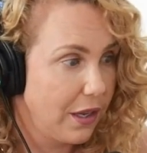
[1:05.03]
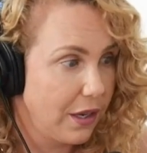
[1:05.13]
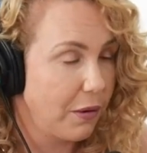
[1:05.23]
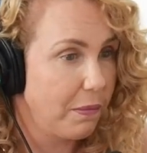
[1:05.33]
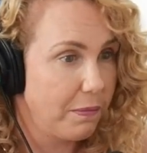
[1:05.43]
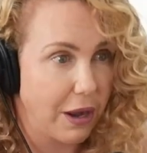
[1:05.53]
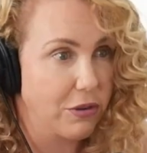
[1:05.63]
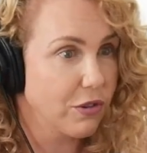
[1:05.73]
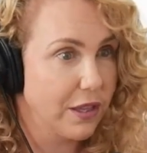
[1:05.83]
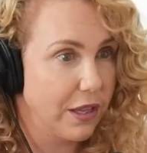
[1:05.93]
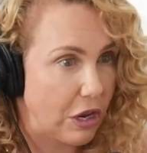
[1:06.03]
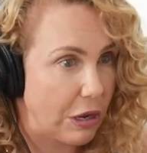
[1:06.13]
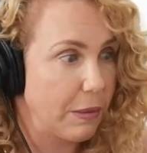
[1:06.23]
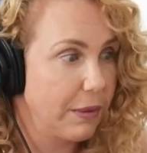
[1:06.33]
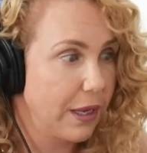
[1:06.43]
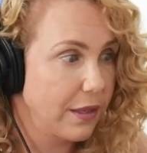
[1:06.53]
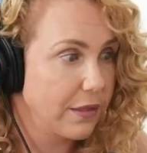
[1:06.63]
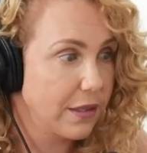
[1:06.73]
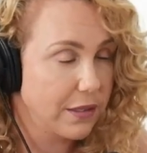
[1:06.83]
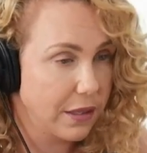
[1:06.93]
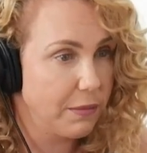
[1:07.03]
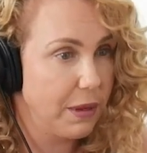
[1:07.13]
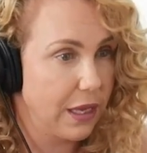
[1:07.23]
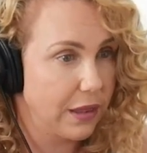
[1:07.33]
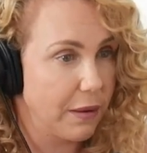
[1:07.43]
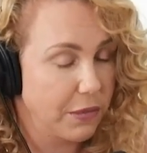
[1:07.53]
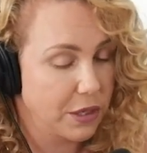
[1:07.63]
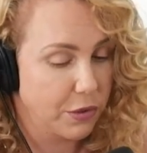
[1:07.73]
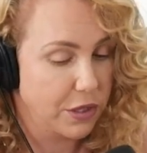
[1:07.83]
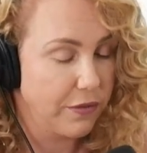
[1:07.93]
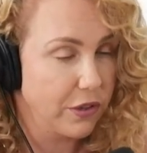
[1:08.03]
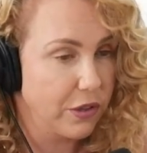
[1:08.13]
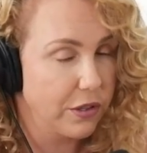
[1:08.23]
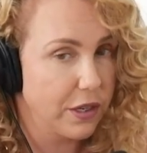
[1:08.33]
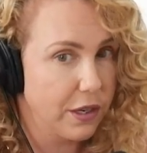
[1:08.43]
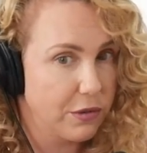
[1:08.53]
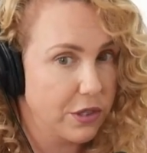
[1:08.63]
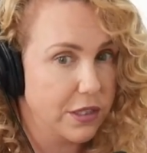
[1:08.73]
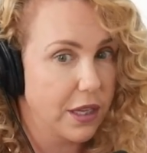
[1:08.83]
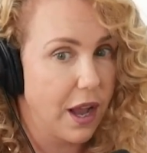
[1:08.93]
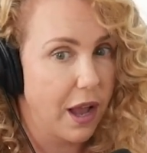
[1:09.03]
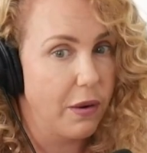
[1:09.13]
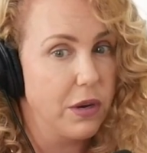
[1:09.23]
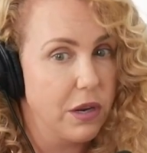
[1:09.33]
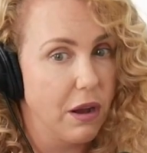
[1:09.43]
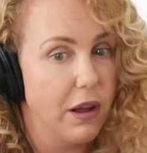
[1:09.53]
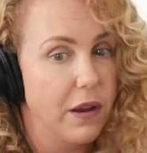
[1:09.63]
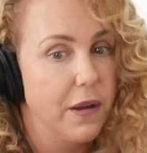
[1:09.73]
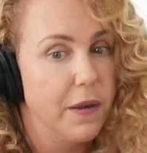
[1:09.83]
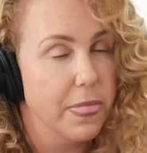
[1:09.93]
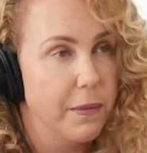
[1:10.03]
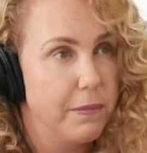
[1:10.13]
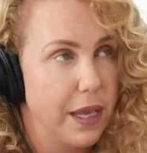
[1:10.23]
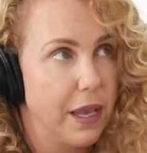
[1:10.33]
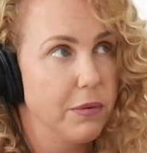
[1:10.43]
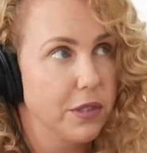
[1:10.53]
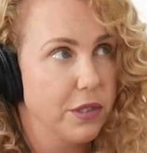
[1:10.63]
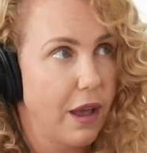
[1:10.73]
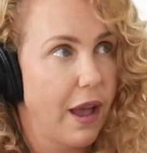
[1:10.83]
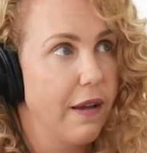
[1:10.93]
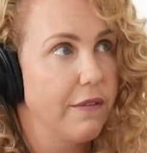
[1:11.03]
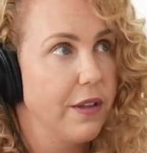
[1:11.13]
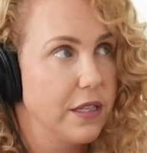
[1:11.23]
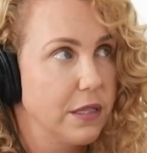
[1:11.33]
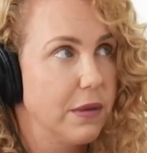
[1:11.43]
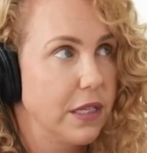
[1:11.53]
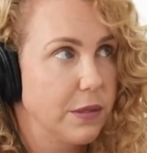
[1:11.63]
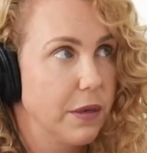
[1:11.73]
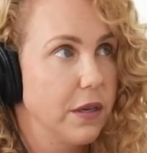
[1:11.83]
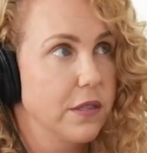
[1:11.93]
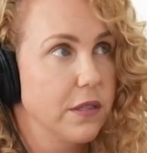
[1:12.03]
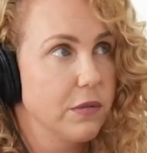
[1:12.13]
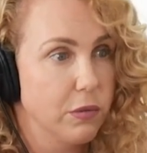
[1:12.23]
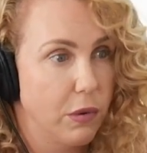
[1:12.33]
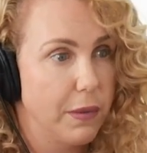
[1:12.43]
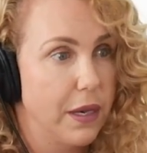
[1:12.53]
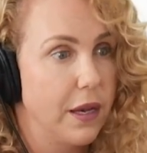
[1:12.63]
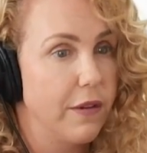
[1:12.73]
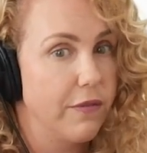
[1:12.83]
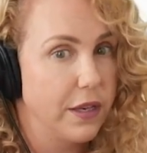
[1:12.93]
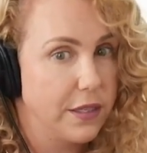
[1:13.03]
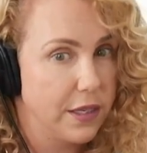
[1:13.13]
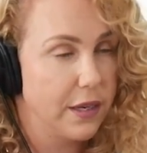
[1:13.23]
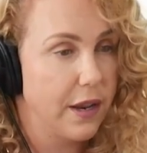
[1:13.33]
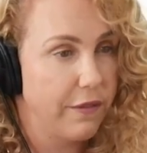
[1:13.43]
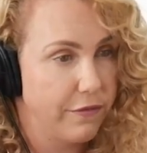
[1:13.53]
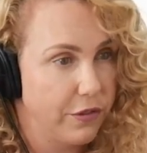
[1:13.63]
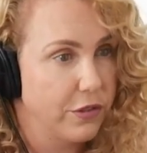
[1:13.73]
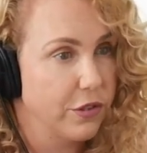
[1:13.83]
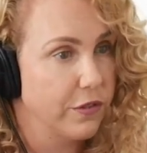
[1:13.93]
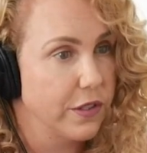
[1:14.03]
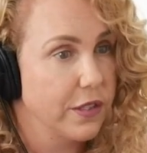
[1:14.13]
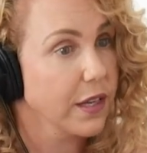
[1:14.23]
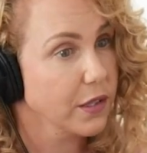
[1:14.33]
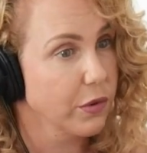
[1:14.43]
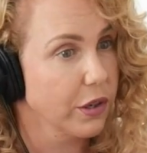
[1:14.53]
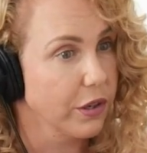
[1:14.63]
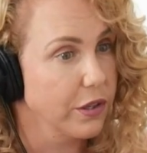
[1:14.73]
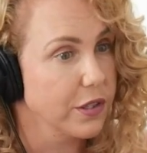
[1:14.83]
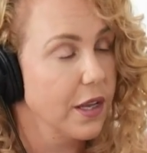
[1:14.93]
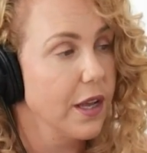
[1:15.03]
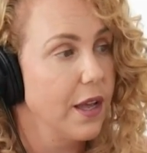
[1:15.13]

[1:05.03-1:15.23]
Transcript: you know, boundary that you come up against is going to make it that much more difficult. And he was just saying, I would not be able to have intimate experiences with women if I didn't have full service sex workers